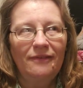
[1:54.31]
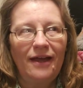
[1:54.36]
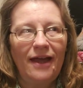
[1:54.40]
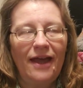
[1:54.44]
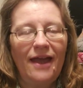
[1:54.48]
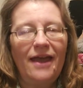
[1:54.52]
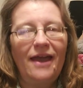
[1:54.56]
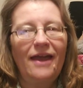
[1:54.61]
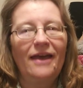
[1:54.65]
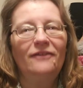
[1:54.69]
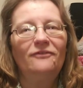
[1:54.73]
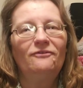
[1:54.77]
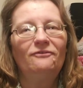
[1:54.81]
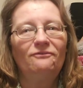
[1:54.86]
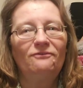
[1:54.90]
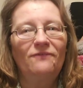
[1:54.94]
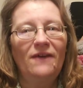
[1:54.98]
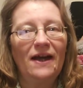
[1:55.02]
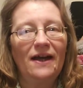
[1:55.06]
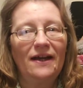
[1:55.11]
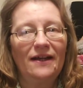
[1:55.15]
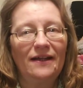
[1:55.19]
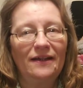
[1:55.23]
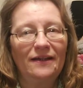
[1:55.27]
and
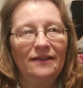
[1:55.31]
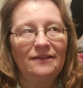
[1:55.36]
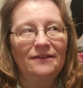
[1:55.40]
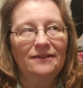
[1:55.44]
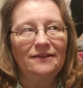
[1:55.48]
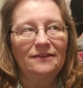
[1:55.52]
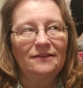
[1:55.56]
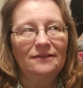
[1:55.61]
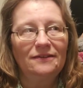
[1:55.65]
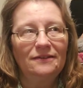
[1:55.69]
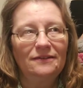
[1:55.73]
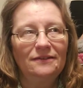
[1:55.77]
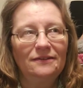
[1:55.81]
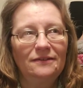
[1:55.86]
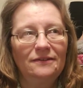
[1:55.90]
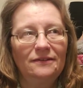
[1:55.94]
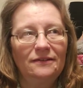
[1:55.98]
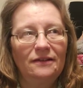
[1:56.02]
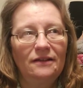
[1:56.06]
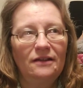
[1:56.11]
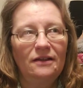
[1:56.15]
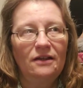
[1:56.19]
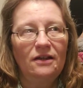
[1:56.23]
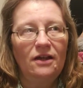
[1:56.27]
find
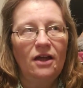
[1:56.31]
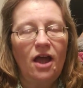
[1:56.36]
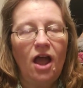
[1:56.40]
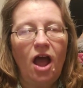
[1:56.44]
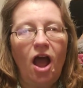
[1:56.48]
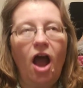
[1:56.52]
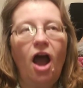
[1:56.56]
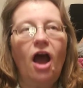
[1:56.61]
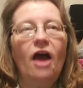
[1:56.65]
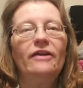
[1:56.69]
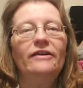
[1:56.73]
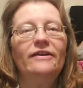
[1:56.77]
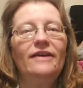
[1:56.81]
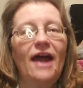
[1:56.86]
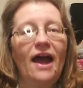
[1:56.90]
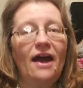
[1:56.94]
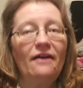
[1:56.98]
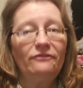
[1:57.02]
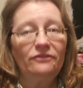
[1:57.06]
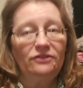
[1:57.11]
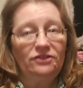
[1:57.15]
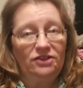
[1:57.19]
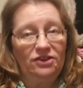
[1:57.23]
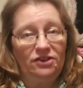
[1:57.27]
a
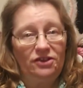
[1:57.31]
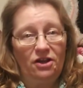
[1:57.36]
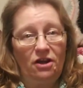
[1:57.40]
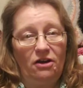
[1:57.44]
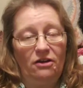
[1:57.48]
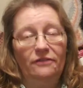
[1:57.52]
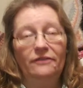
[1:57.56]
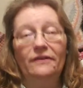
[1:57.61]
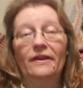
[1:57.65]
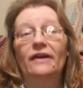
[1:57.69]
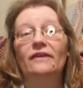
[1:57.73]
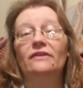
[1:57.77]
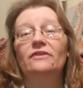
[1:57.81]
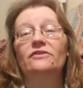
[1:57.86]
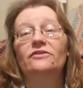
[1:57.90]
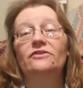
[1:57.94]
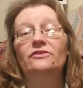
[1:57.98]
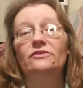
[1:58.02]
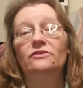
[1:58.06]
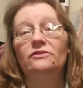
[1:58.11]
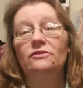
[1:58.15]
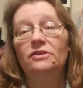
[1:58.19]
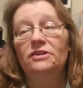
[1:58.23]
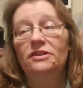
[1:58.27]
novelty yarn that
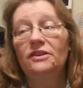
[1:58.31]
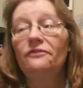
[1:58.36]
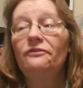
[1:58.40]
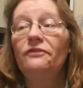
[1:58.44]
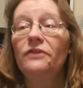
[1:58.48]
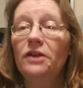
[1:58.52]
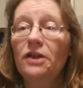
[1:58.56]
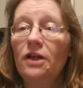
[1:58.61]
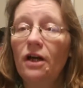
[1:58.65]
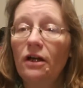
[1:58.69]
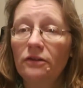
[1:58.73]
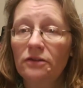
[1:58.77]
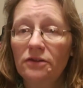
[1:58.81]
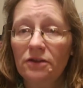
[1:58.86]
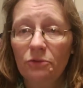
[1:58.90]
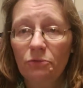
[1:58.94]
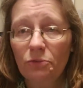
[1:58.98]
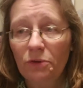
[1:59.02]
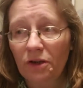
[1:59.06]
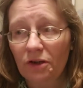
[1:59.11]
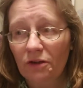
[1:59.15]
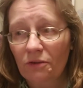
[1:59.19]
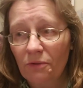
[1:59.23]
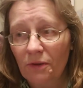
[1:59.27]
is difficult to
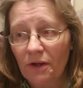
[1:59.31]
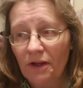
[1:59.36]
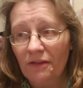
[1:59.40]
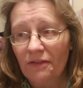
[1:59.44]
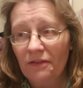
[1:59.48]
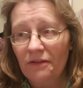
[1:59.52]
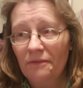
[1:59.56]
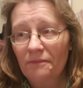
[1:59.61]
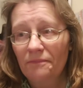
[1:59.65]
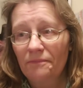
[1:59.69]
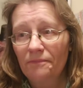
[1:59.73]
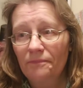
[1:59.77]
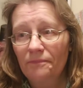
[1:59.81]
work with.